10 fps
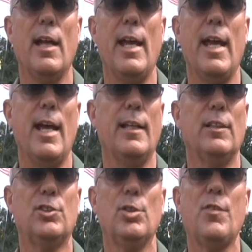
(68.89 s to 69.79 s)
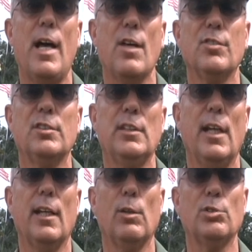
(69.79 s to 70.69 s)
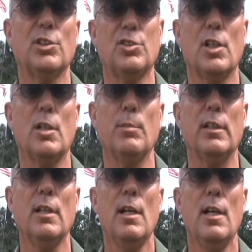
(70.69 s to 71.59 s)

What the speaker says: and in 2010, it was determined